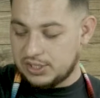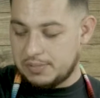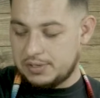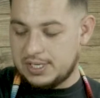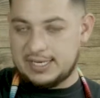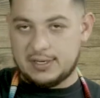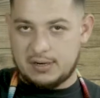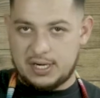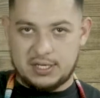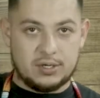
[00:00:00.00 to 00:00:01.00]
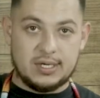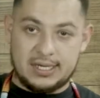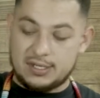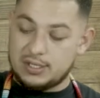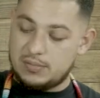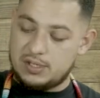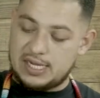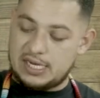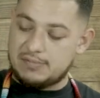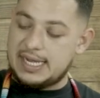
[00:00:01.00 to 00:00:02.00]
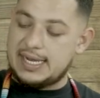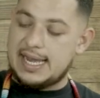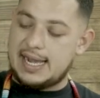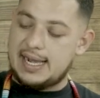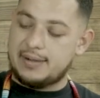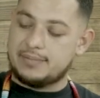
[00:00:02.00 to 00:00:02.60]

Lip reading: of you guys already know it, some of you guys might not.